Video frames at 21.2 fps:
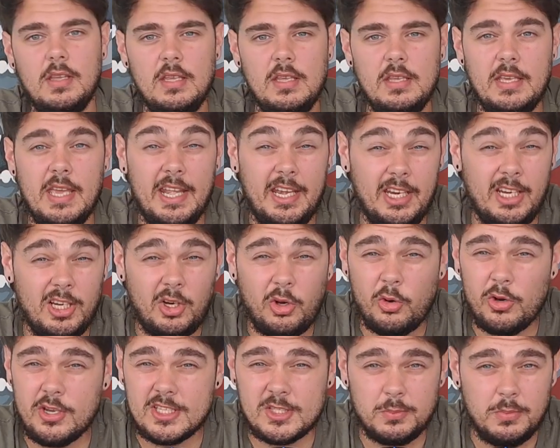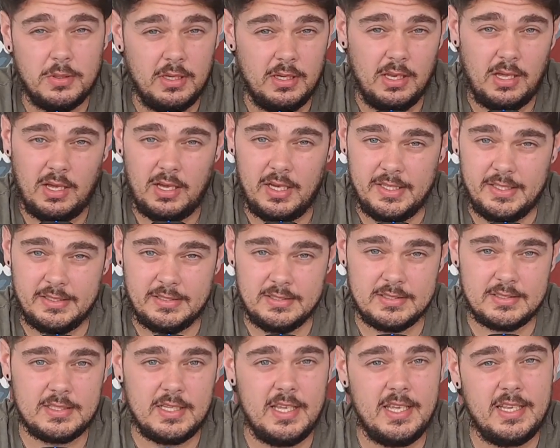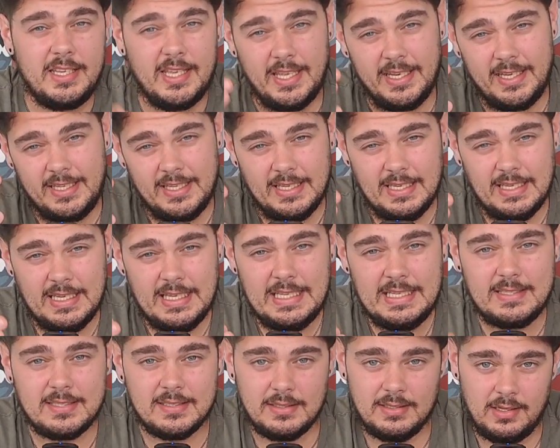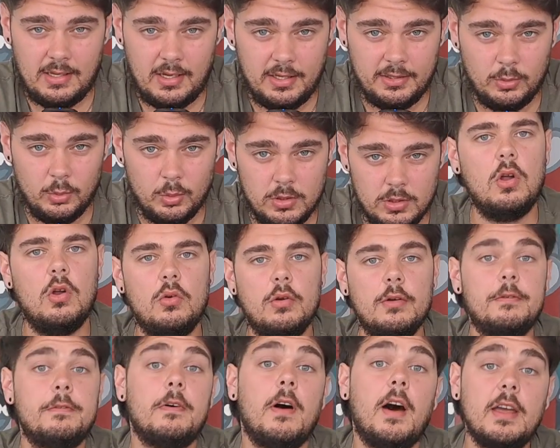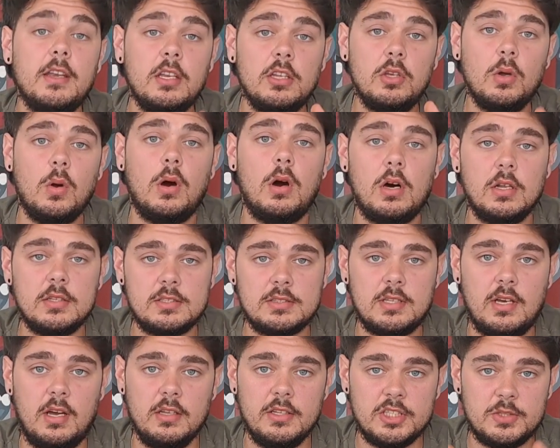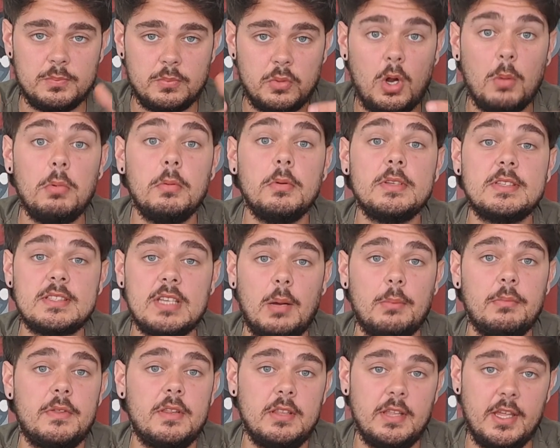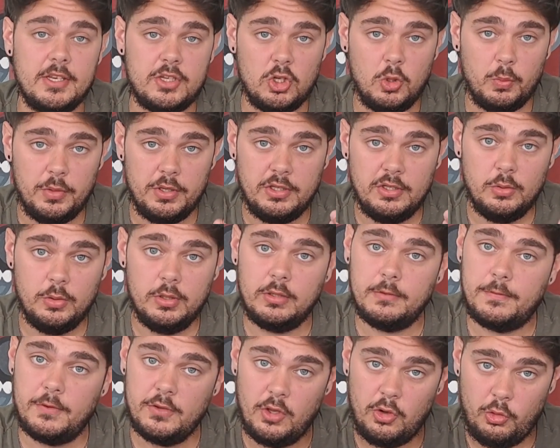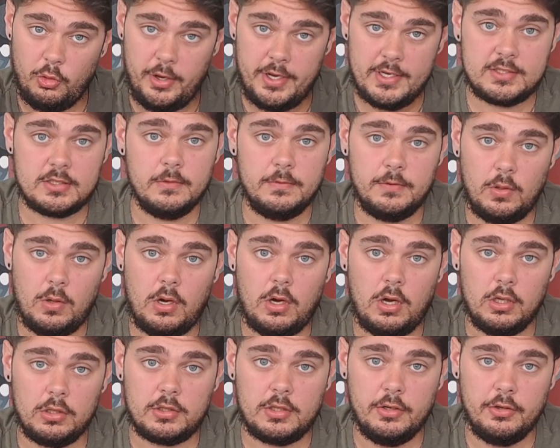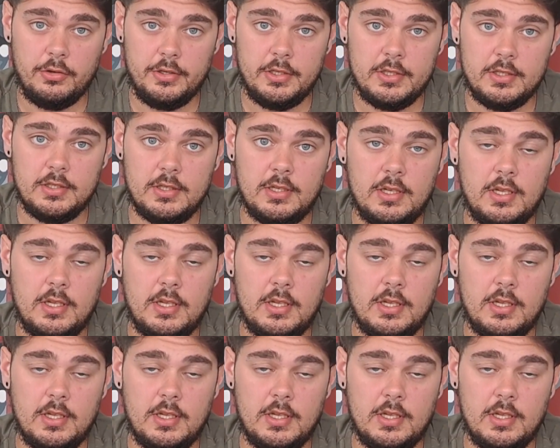Getting crisper lines, getting neater line work. Refining your art style is probably something that you'll be doing for the rest of your art career,